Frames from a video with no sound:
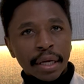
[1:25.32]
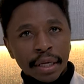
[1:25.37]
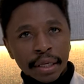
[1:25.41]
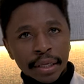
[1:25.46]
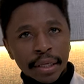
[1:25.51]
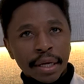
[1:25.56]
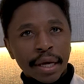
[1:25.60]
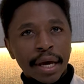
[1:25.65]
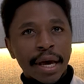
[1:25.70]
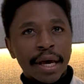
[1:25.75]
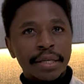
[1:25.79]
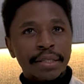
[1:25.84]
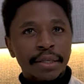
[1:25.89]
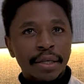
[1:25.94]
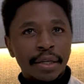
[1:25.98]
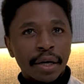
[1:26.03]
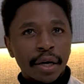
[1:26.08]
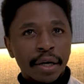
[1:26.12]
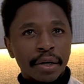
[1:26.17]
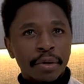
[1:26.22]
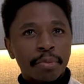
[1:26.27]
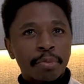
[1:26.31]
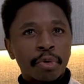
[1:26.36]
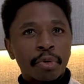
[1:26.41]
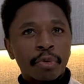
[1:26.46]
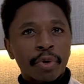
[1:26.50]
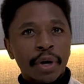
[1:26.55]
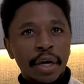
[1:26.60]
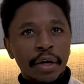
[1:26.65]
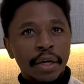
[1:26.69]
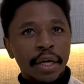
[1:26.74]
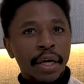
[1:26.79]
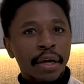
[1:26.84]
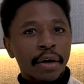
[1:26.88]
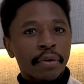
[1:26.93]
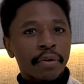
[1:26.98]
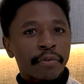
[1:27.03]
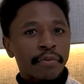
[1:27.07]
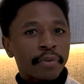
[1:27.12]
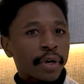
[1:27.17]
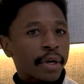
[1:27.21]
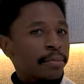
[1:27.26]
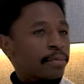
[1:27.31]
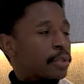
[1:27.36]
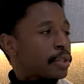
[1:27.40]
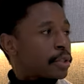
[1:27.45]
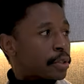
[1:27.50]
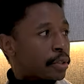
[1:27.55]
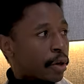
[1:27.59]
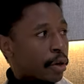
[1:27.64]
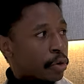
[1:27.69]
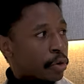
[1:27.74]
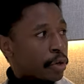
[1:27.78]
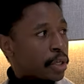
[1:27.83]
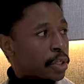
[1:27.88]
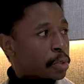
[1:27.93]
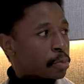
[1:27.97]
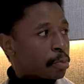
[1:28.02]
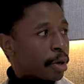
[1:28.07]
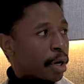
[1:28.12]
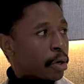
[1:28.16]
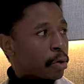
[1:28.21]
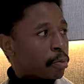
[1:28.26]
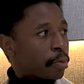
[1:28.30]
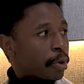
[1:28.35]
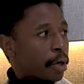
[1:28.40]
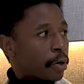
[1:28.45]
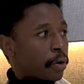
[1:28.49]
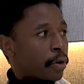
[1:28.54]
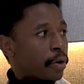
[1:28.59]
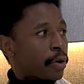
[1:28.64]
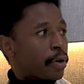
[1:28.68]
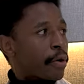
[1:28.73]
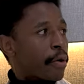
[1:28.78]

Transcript: It has a lot of Mariah Carey vibes. Are you inspired by her?